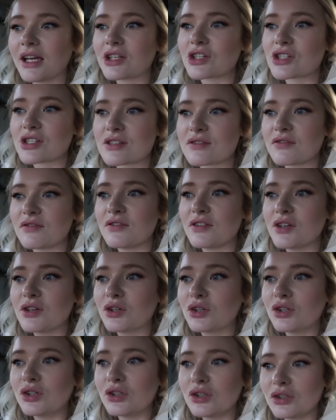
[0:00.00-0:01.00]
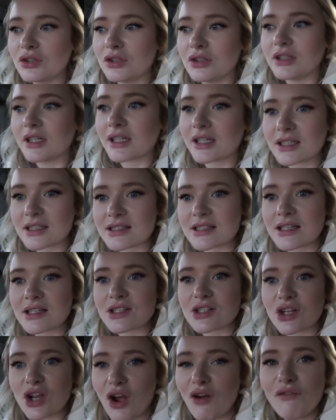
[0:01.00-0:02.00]
I just feel like a
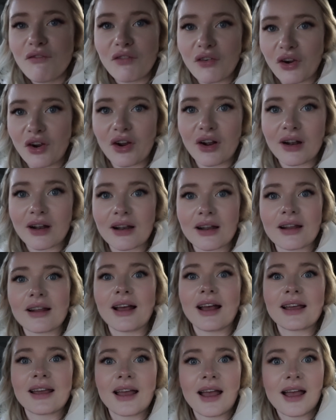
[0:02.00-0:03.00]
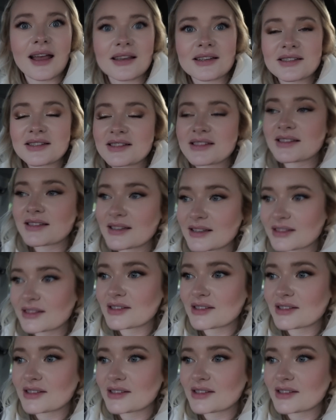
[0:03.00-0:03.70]
sense of comfort, I guess.